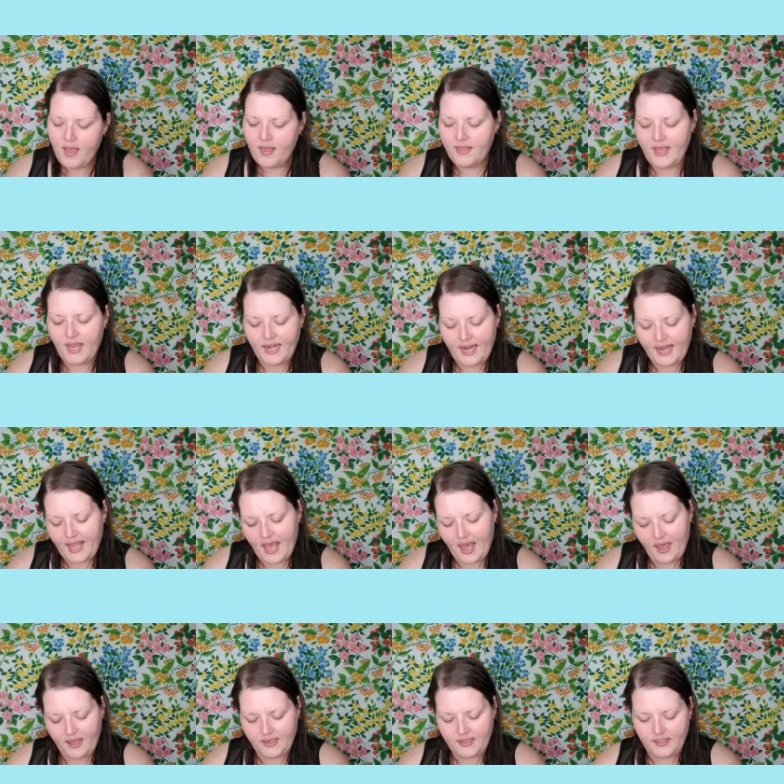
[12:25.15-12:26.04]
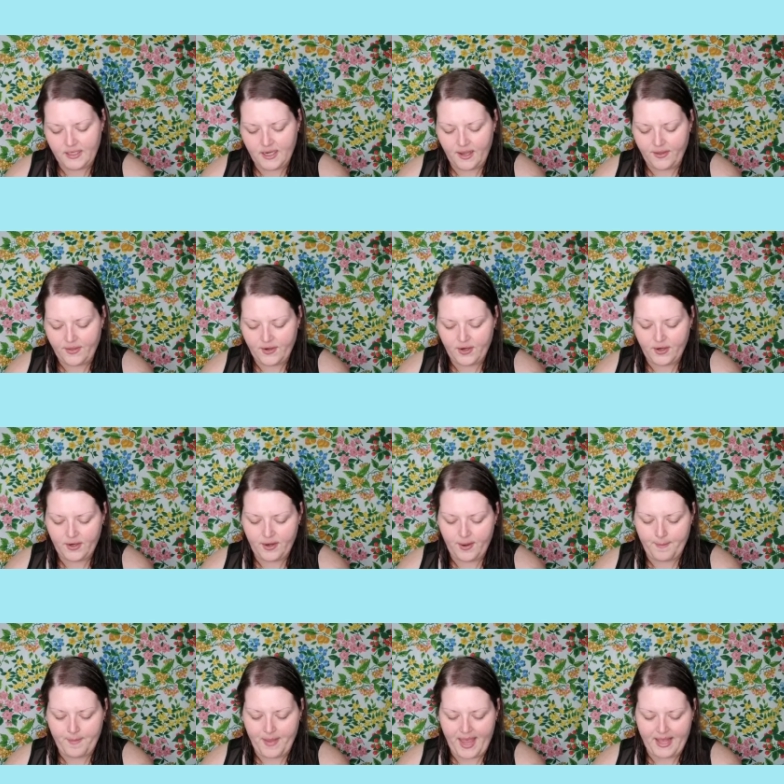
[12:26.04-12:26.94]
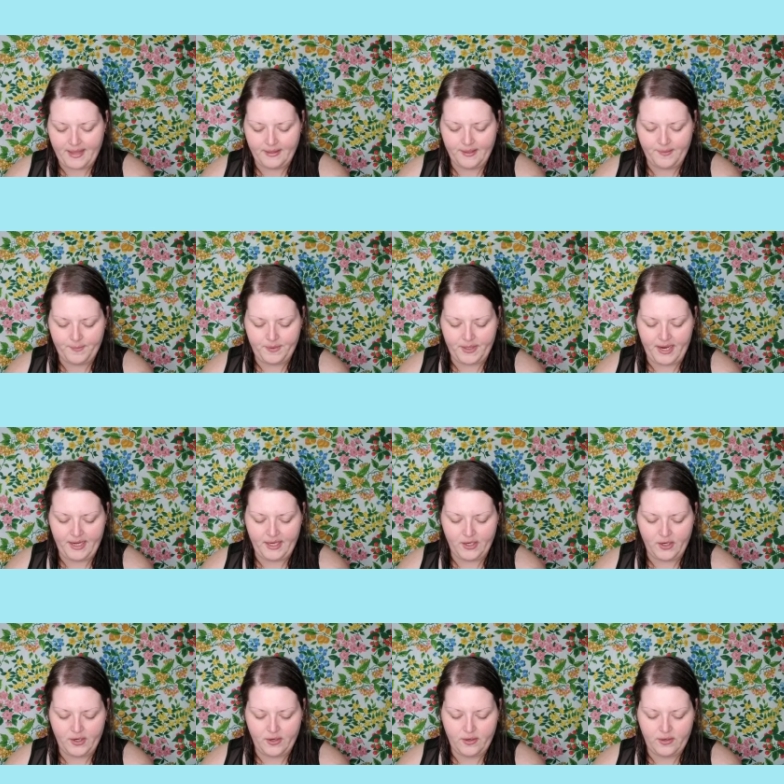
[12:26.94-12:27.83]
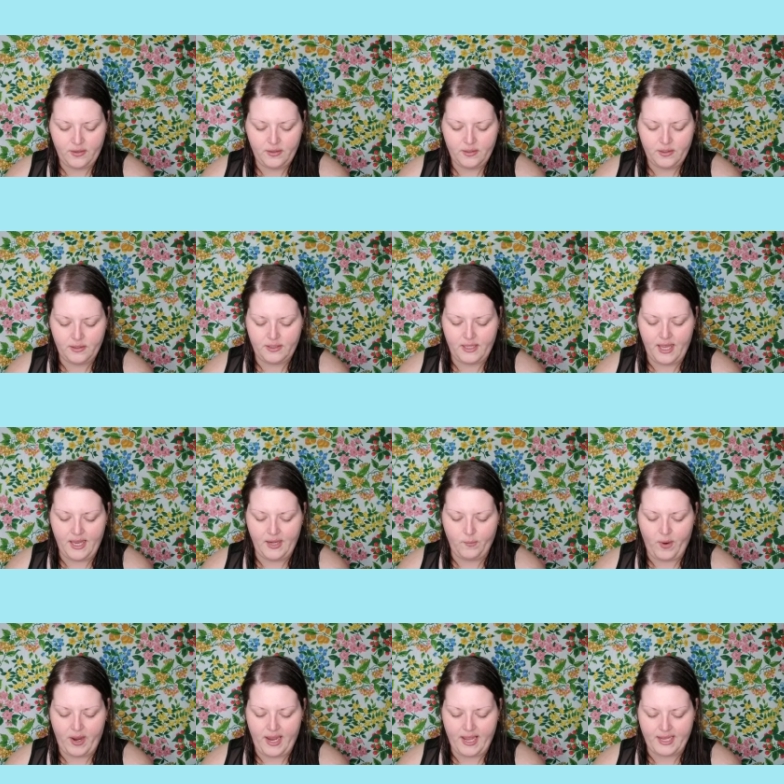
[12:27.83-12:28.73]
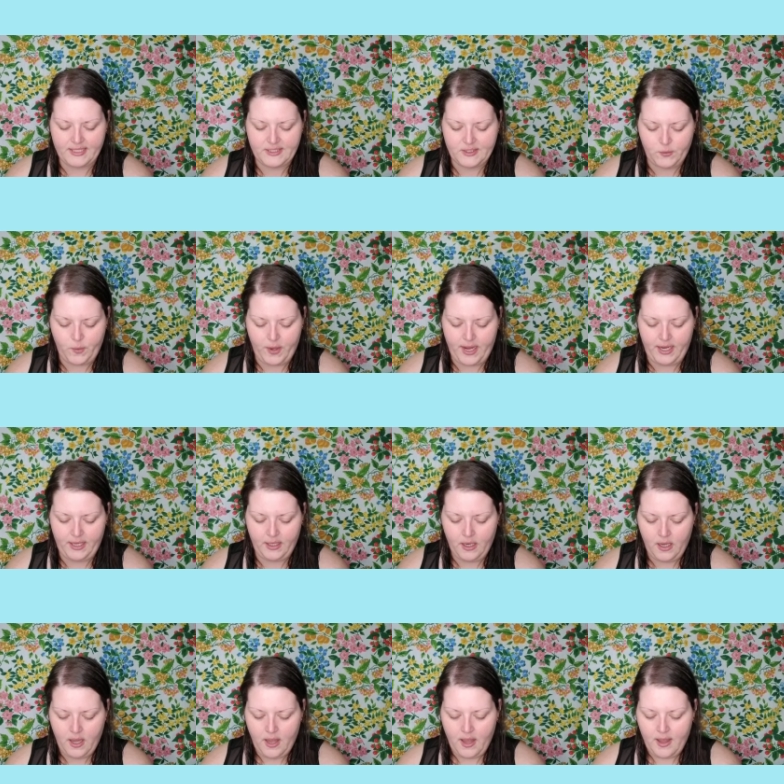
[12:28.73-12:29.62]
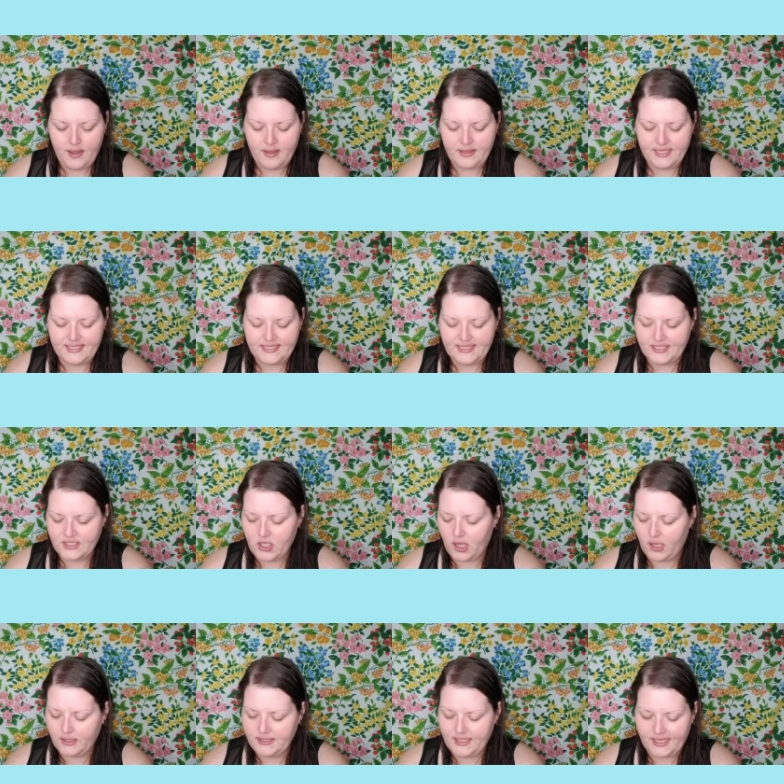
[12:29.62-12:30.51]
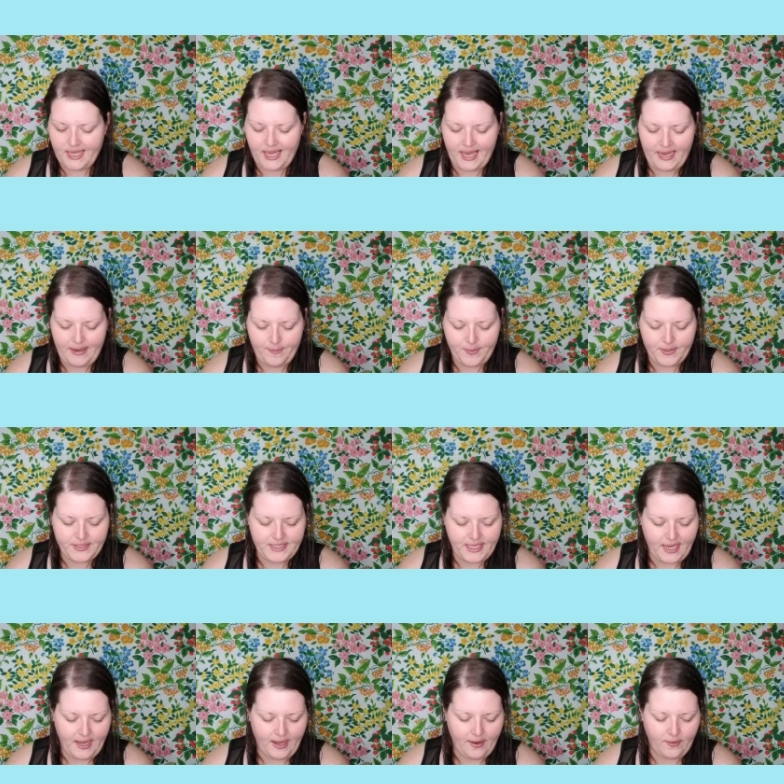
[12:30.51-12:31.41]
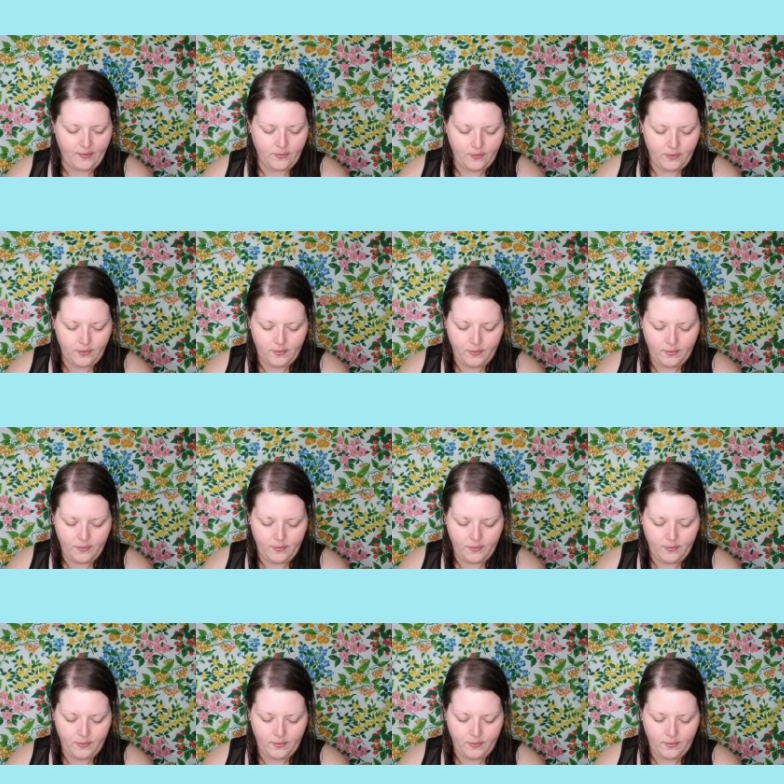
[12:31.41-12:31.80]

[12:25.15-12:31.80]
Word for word: Then I got another matte lip liner the NYX Suede. This is called Cape Town.